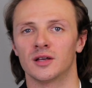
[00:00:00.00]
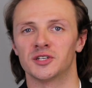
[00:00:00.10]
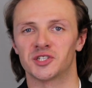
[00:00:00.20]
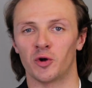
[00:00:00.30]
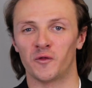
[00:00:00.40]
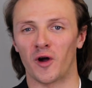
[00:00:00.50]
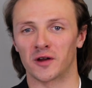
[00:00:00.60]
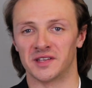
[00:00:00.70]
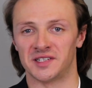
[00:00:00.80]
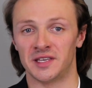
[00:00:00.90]
So
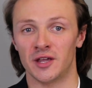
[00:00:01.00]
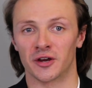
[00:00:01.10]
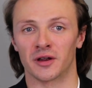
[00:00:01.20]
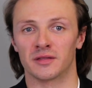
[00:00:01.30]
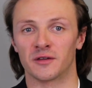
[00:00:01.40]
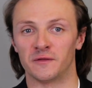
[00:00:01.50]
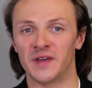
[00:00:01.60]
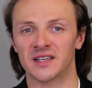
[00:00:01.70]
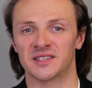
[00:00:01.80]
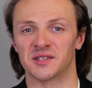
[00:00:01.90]
far this year, the
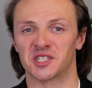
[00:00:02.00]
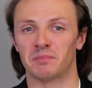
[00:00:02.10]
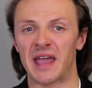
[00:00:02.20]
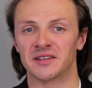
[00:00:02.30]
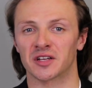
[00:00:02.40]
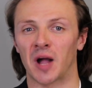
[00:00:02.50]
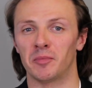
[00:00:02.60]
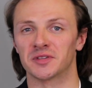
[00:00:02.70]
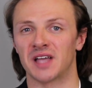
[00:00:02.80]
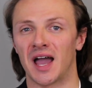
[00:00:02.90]
VIX has spiked a
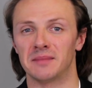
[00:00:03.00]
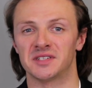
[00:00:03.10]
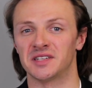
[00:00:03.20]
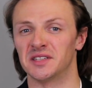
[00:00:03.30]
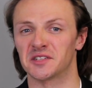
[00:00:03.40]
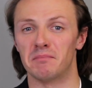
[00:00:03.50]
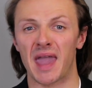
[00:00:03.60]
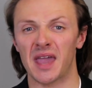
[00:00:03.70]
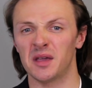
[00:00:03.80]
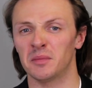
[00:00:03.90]
couple times since
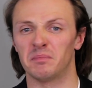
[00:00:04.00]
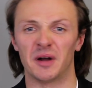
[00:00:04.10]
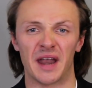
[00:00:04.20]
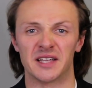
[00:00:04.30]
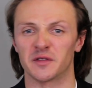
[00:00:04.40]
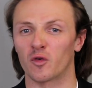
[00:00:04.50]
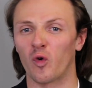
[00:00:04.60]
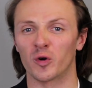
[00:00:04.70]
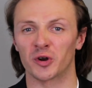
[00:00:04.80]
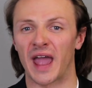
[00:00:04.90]
May, but as of
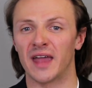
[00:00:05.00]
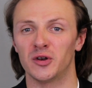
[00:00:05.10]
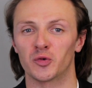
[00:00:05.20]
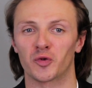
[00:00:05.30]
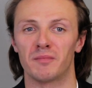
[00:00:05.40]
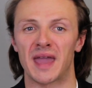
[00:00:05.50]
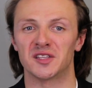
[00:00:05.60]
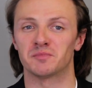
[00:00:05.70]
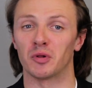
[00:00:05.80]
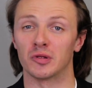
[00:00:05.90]
quarter end
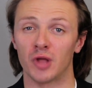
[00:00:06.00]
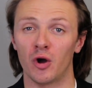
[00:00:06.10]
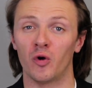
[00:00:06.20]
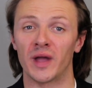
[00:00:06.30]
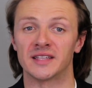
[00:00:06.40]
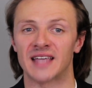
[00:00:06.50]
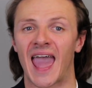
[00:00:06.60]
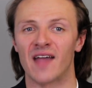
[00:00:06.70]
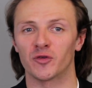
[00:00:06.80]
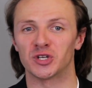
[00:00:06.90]
remains below its
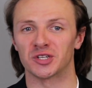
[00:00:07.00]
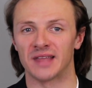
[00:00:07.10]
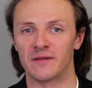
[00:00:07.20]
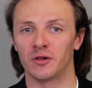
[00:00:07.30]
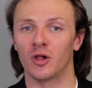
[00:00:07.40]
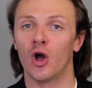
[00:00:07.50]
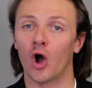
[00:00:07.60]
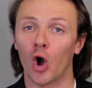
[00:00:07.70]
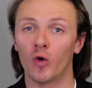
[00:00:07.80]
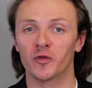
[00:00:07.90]
average level
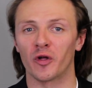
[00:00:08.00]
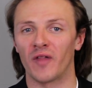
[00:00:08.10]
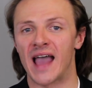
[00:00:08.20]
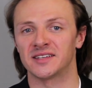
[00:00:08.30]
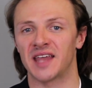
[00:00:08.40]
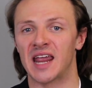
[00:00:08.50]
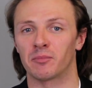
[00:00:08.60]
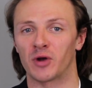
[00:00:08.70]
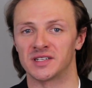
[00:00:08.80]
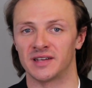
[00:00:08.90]
over the last
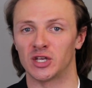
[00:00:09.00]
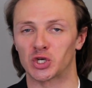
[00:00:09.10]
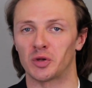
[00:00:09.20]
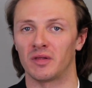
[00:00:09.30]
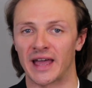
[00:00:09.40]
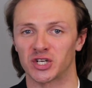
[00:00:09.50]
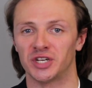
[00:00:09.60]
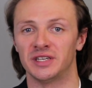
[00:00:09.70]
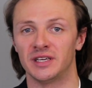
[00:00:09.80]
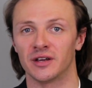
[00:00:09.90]
8 presidential
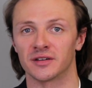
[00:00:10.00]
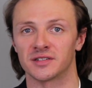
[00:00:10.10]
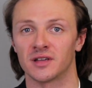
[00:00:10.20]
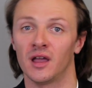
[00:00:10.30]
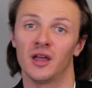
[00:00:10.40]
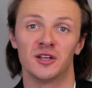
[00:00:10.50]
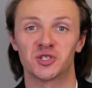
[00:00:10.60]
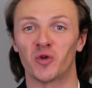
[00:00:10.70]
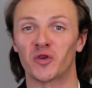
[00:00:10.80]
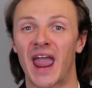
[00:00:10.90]
election years.
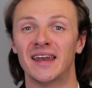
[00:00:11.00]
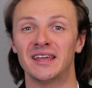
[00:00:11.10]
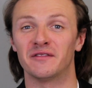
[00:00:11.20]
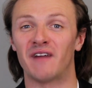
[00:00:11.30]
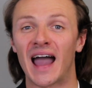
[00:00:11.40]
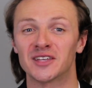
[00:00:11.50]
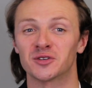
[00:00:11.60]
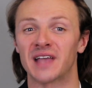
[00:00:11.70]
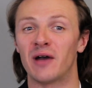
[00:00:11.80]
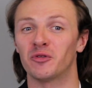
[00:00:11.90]
So for any
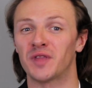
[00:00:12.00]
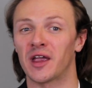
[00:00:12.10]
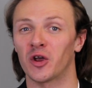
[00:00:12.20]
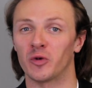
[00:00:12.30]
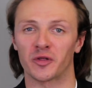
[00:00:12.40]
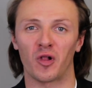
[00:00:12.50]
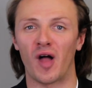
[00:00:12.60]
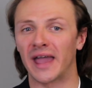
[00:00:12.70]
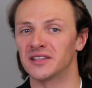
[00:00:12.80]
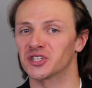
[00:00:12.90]
advisors out there with
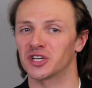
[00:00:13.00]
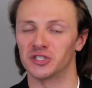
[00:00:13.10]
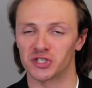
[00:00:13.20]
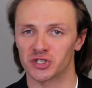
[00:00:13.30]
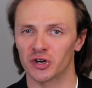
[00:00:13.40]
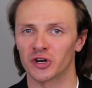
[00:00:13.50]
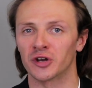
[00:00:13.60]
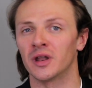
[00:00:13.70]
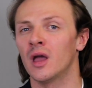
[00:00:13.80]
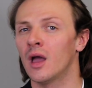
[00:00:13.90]
clients
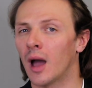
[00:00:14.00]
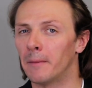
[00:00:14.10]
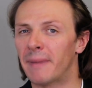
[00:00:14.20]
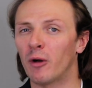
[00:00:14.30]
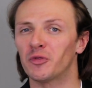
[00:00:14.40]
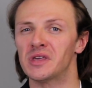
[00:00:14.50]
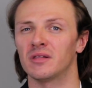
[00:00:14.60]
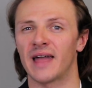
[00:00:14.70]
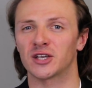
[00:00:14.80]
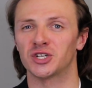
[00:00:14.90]
concerned about the
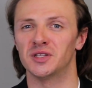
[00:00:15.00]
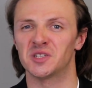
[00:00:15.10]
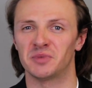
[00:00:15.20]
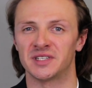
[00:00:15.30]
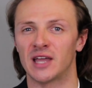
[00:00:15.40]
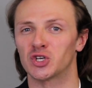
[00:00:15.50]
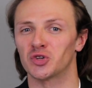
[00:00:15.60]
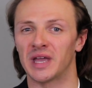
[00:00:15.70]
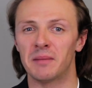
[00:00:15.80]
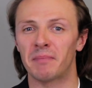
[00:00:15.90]
election's
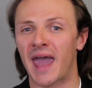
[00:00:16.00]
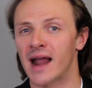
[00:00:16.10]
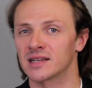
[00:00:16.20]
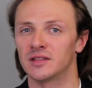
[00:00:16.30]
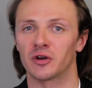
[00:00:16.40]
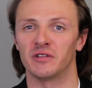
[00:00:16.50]
potential impact on their